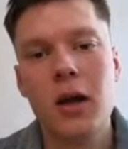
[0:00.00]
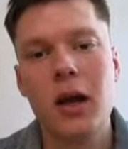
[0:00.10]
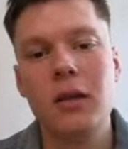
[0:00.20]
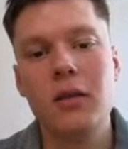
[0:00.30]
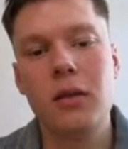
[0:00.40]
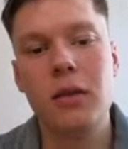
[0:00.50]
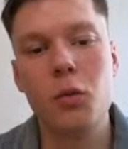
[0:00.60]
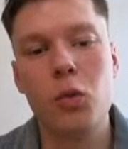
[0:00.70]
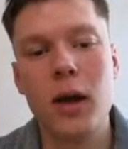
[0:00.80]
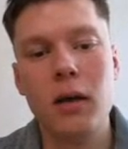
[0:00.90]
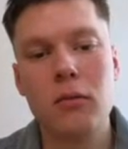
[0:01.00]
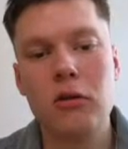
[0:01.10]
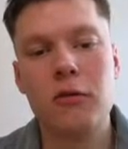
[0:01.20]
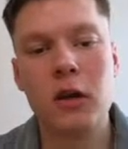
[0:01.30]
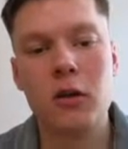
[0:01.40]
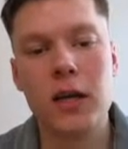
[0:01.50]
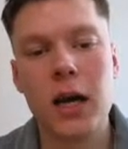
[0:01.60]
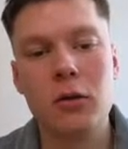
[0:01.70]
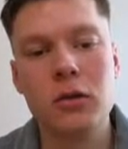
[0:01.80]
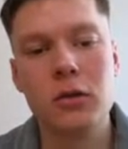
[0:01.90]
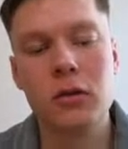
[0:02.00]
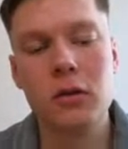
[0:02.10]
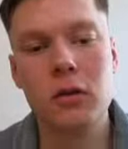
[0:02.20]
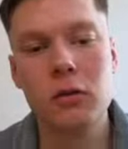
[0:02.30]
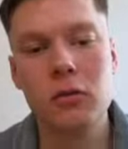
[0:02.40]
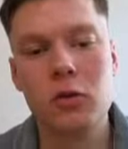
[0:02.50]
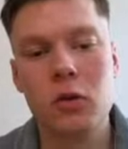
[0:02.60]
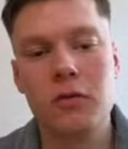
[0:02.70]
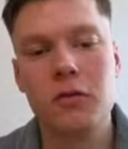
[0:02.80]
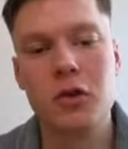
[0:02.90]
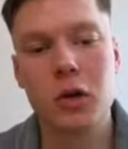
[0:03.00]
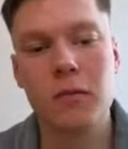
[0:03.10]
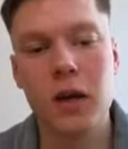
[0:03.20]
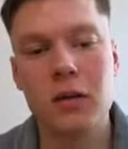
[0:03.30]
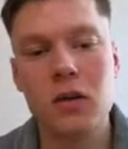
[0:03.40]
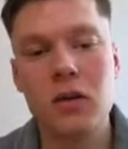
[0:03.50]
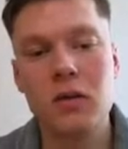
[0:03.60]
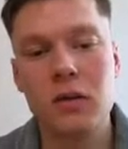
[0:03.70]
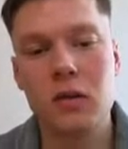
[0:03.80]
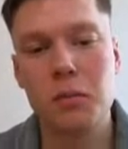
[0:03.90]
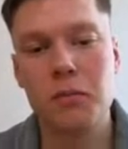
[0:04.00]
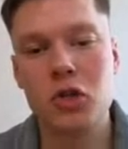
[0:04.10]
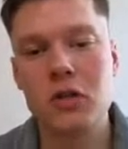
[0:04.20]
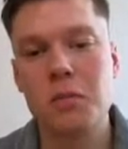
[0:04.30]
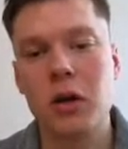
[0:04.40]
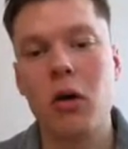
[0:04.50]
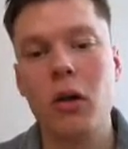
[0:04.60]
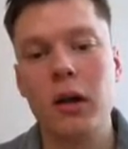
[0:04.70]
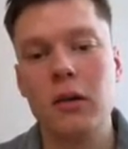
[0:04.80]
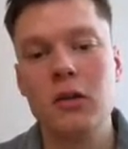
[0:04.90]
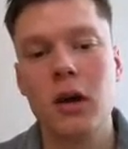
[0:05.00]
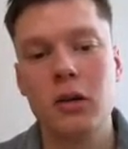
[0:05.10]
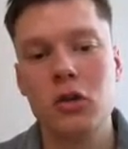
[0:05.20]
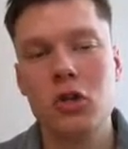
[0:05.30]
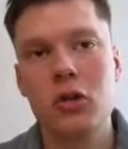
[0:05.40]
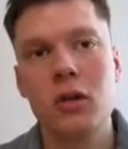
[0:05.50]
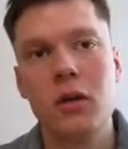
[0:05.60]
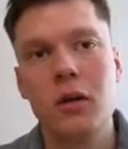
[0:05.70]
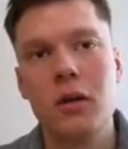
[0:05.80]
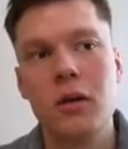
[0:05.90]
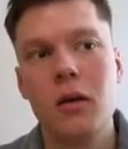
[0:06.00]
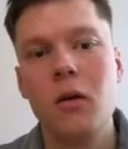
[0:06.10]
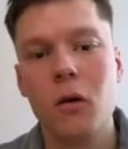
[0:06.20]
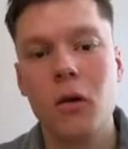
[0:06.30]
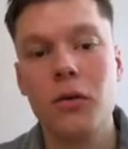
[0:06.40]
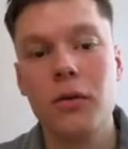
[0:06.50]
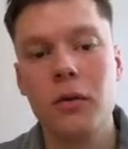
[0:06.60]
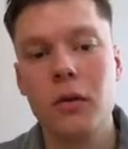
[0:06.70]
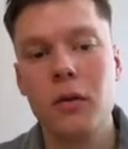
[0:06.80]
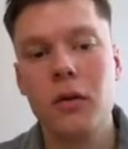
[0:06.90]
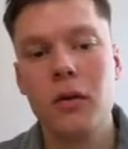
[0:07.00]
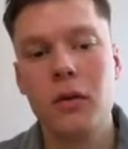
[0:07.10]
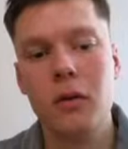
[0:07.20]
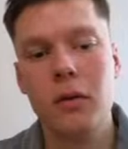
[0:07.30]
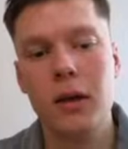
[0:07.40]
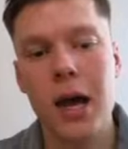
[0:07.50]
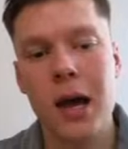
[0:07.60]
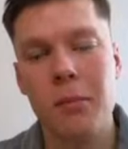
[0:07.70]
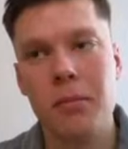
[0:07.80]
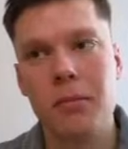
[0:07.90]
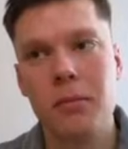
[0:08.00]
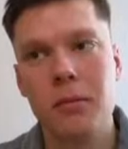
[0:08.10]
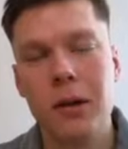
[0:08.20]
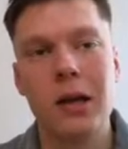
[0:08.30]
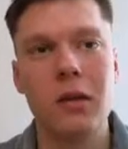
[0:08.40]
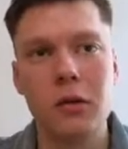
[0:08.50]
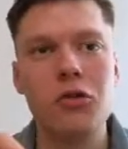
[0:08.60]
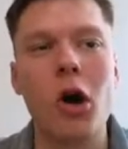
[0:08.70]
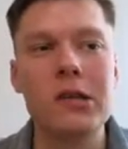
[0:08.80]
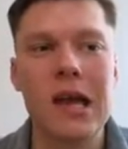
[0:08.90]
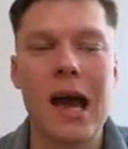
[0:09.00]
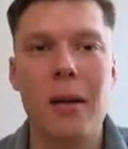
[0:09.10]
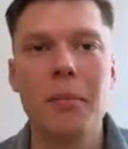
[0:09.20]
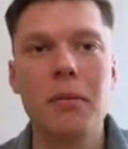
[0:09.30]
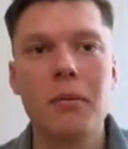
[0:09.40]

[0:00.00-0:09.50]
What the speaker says: And the way we figured out you sort of circumvent this is just by calling touch on the app, like the .app